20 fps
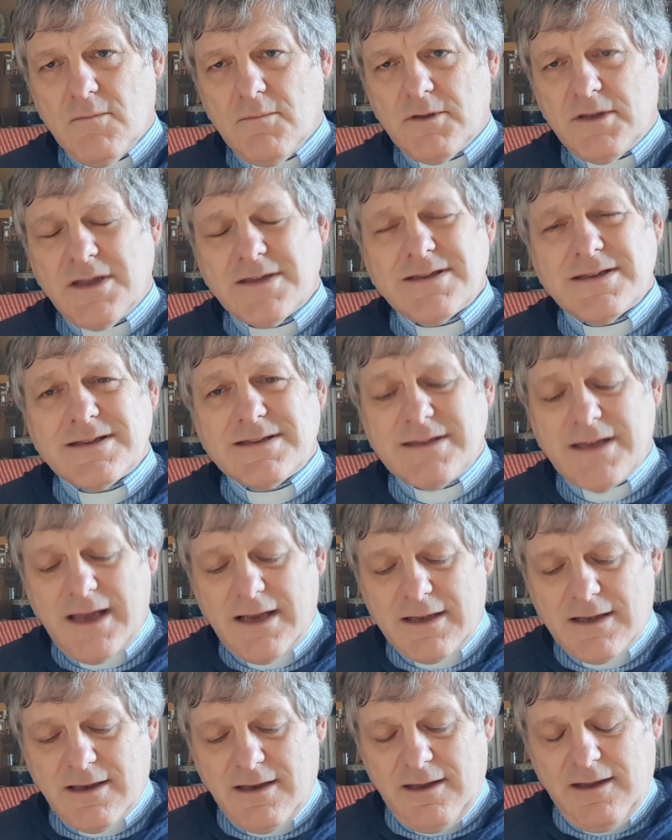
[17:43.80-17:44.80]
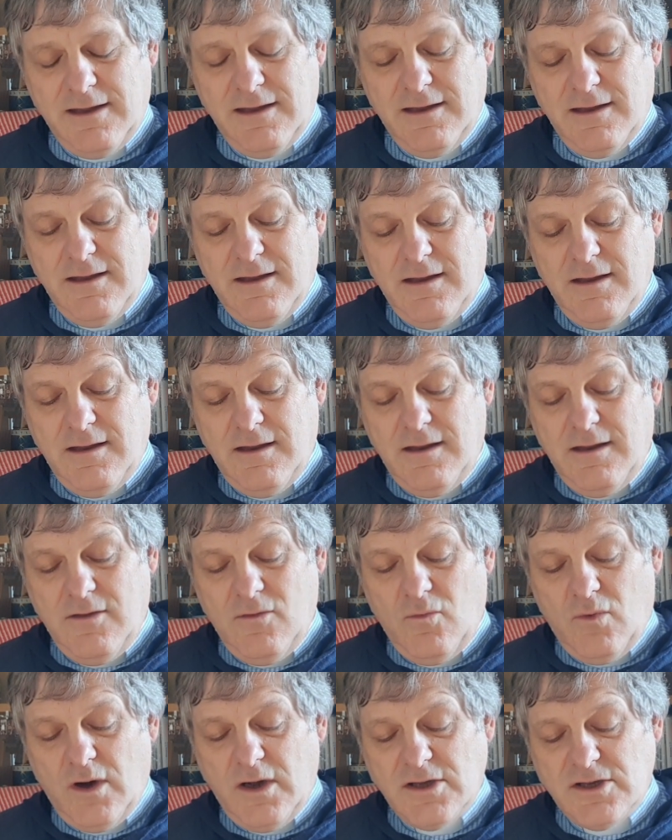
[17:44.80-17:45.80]
That's exactly
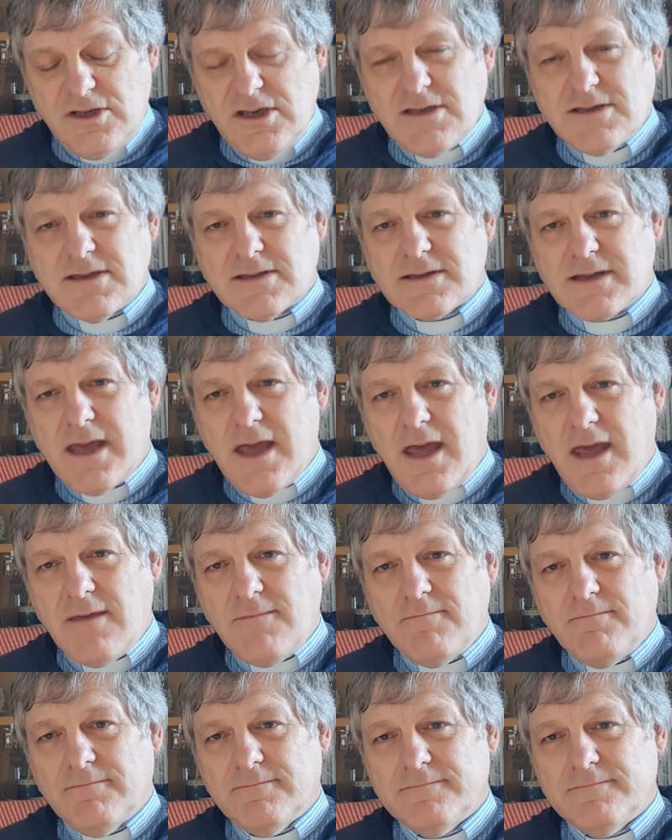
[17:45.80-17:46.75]
why Jesus came.